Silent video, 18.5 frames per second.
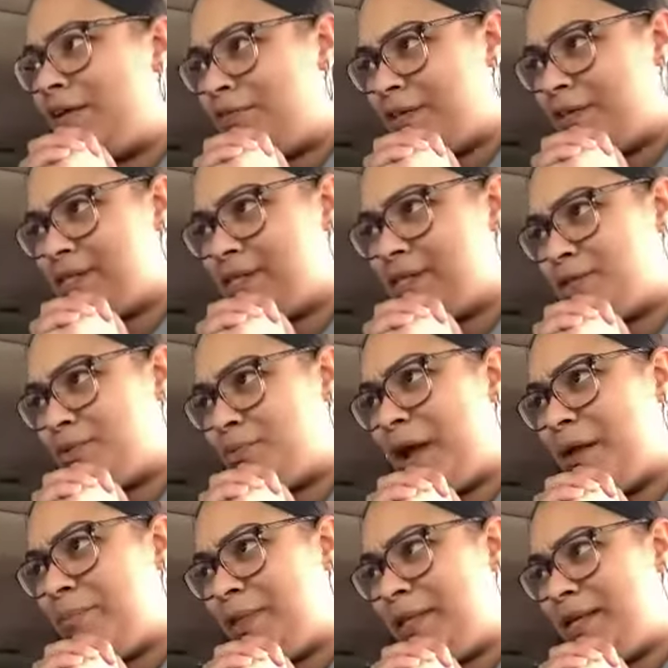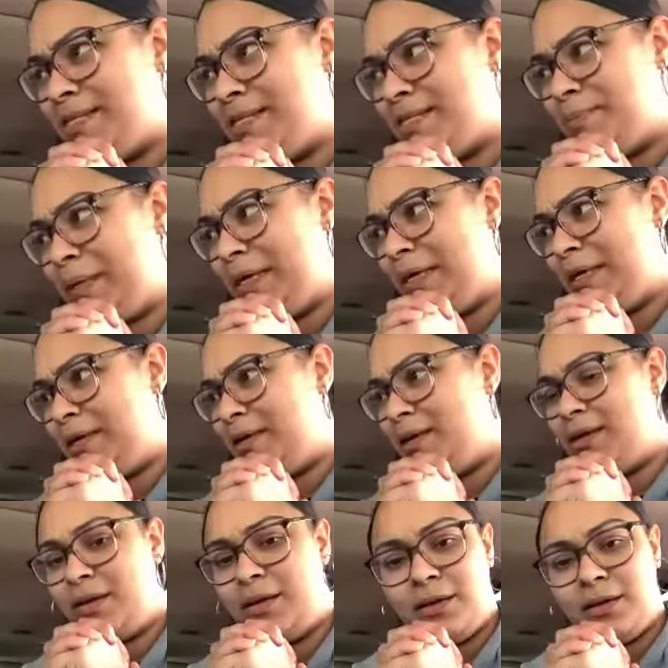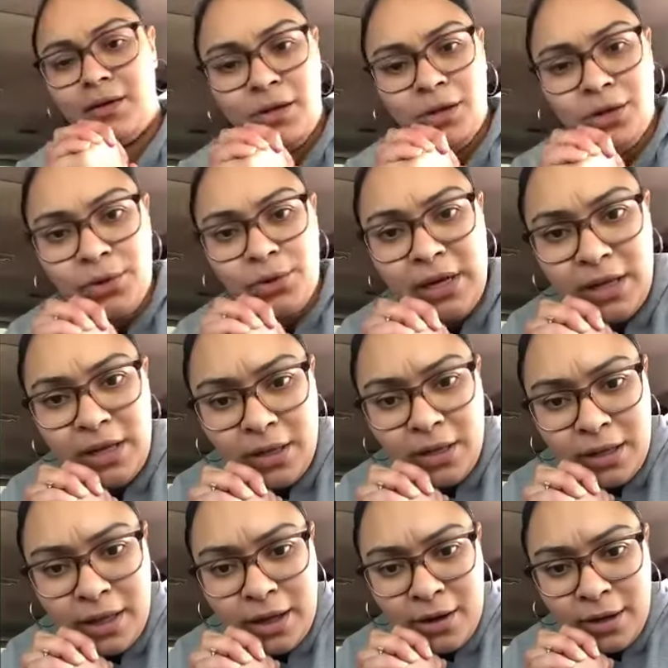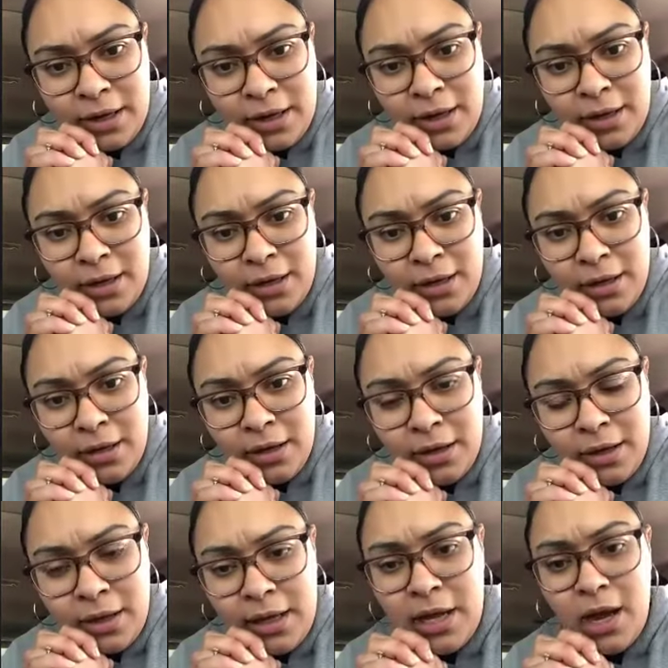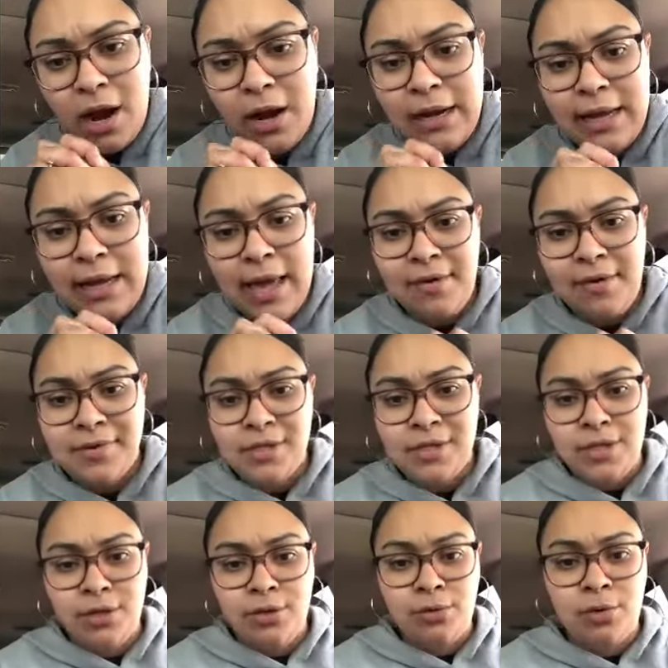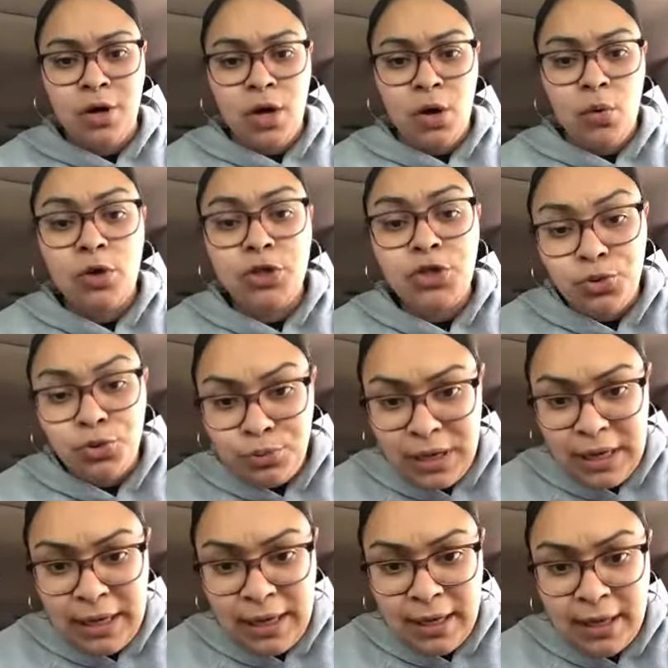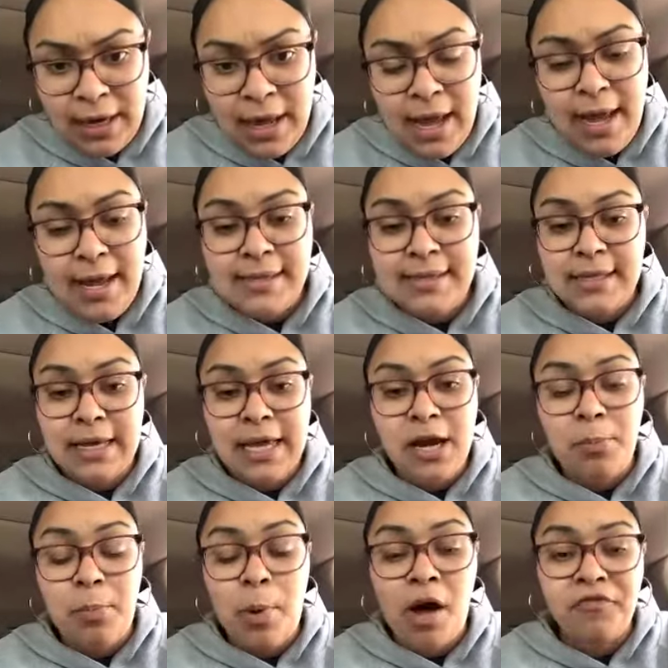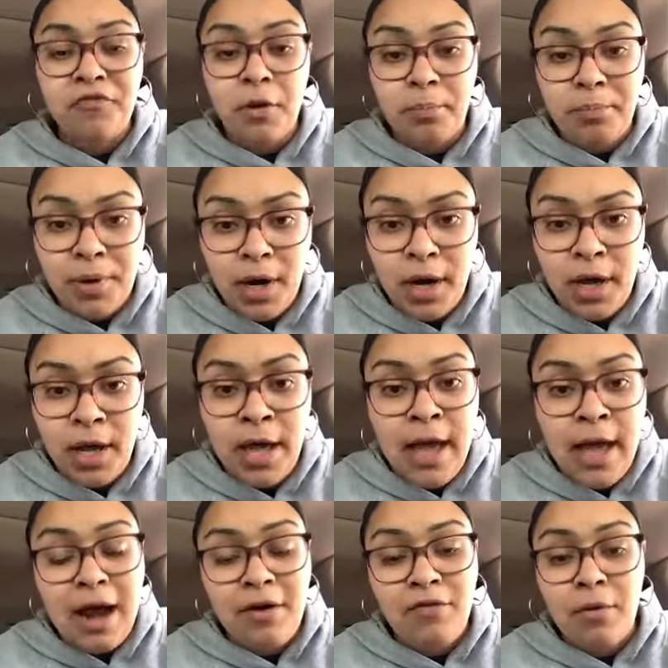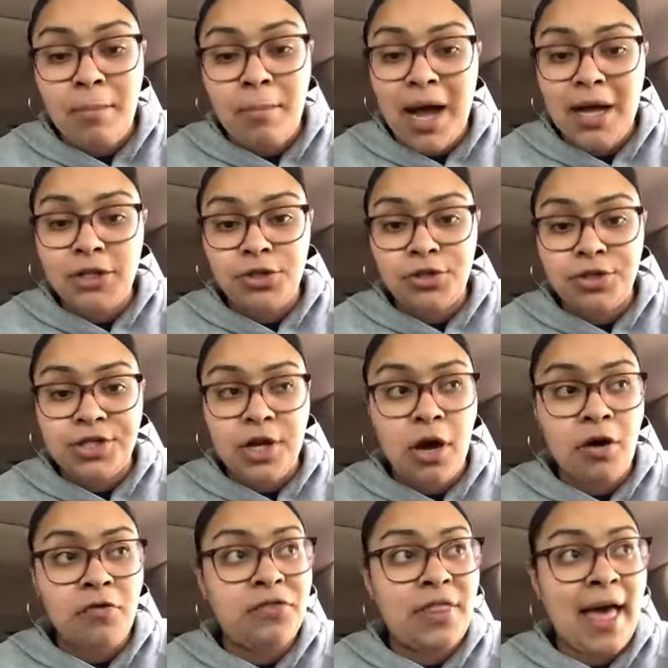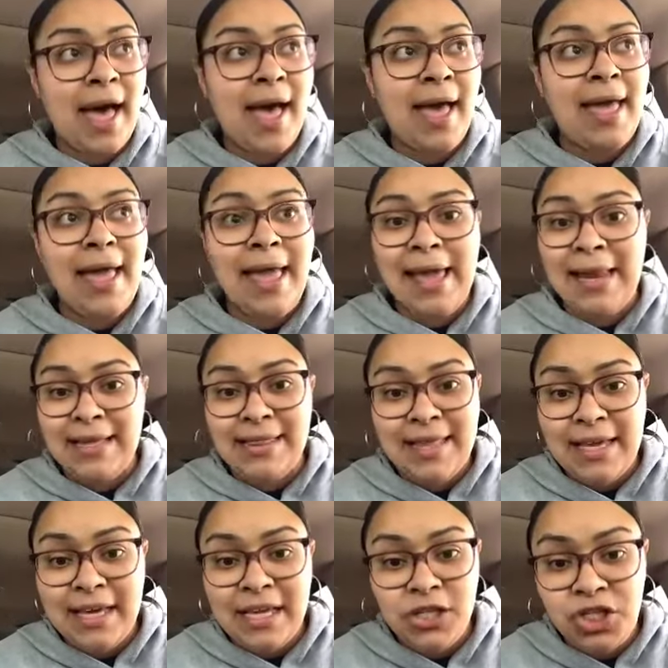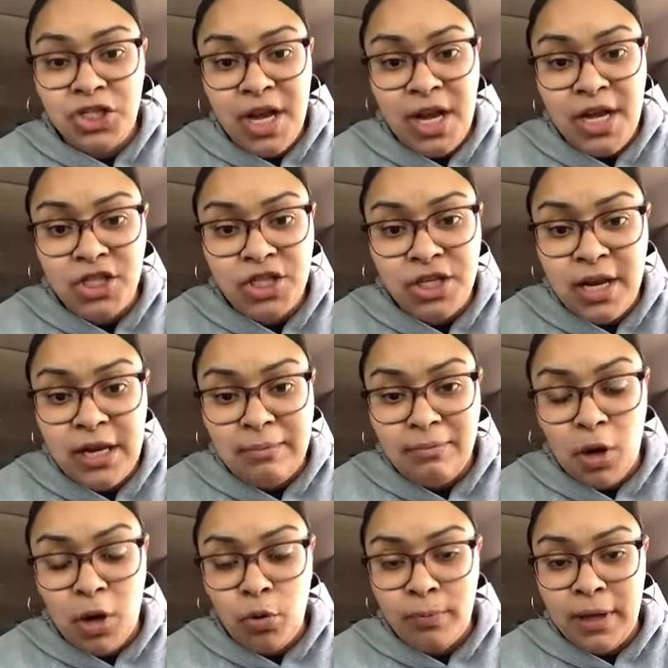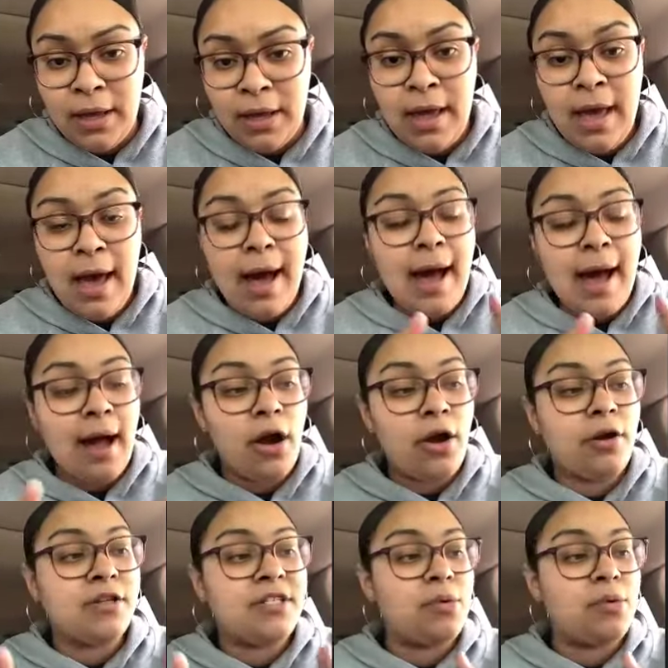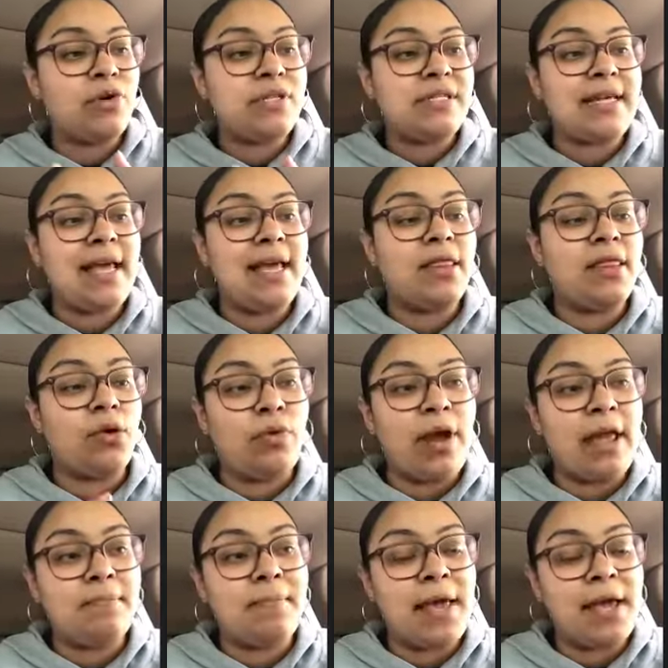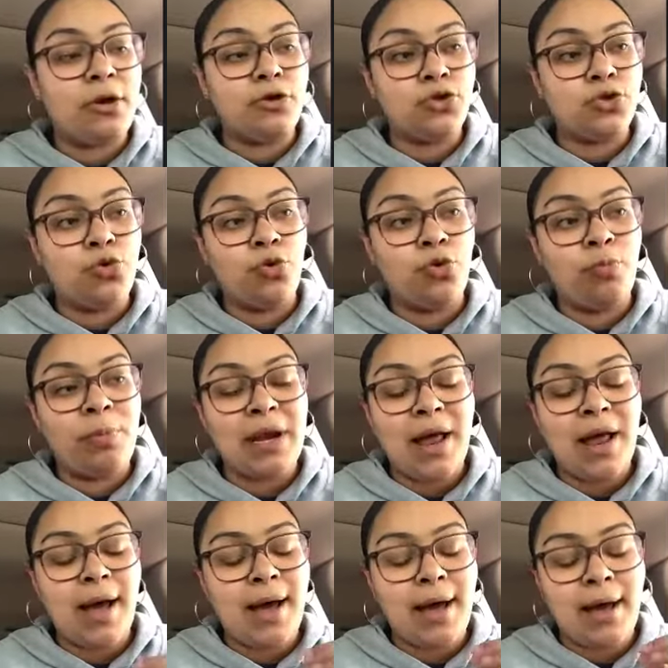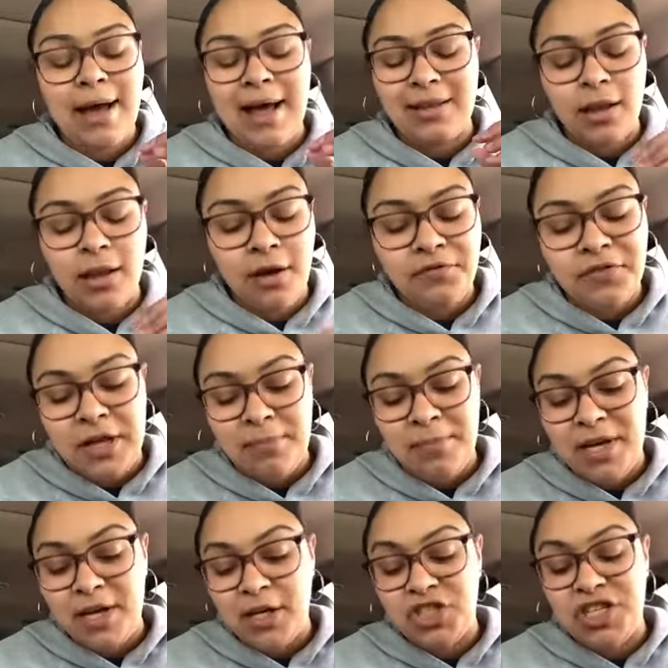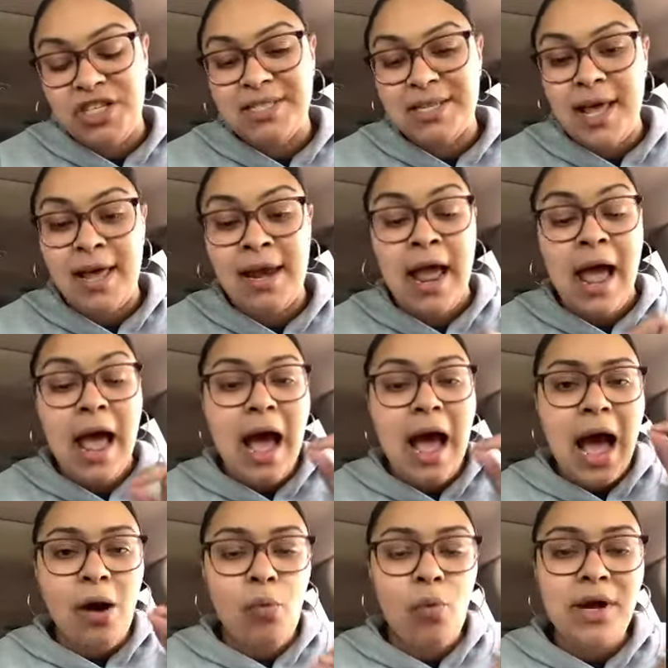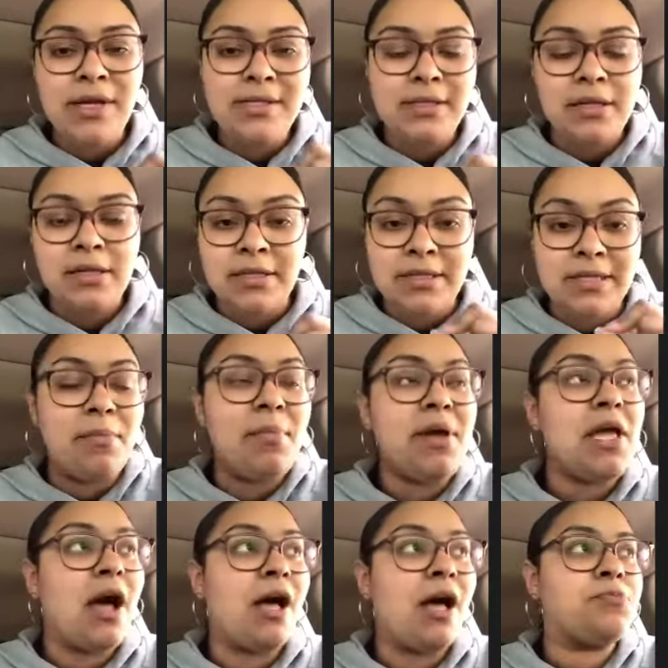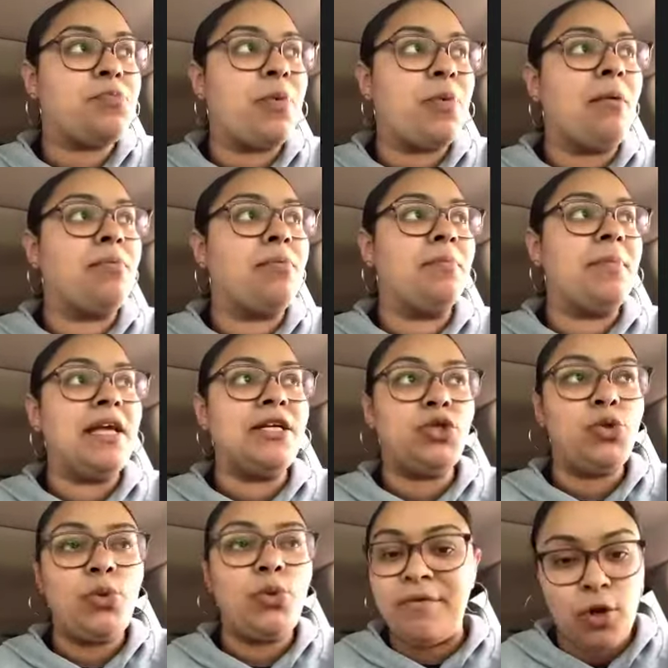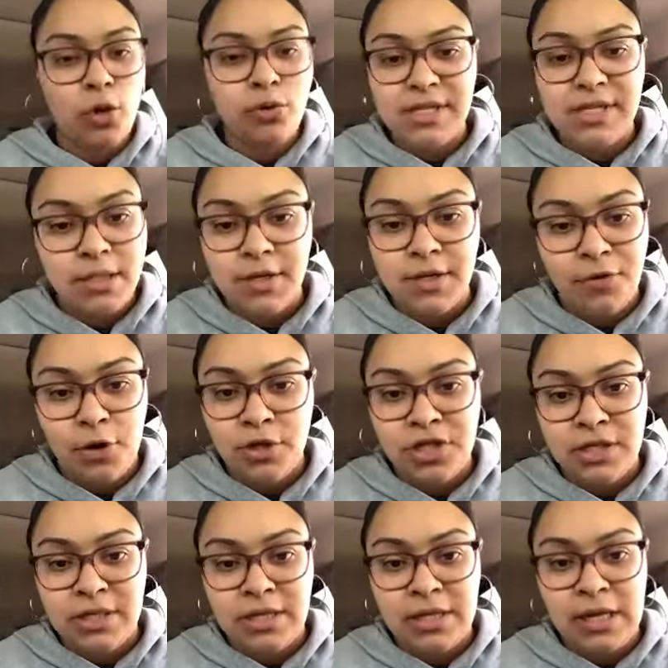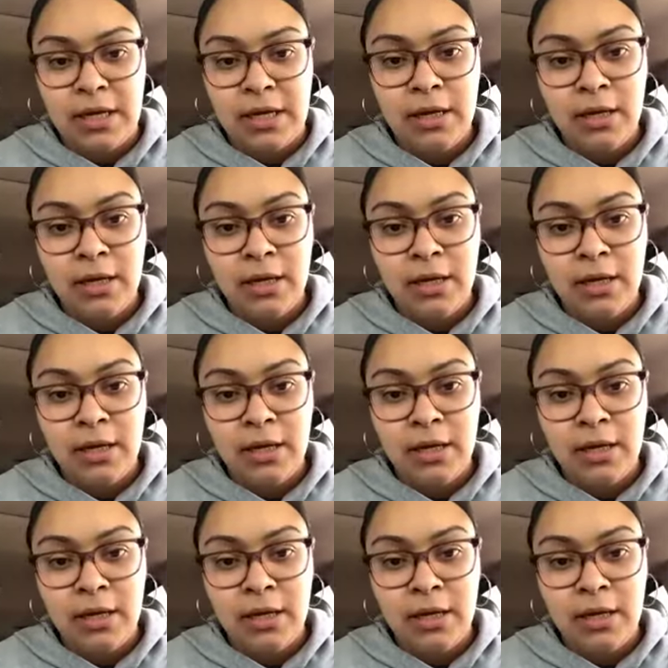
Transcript: if this is the right place to be. You don't need the clarity. He already gave it to you. What you need is to get up off your butt and remind yourself that anything can change in any moment. I heard someone say in the Rank Makers group, and I, I loved it because she said, I want some of y'all's problem is you have no sense of urgency.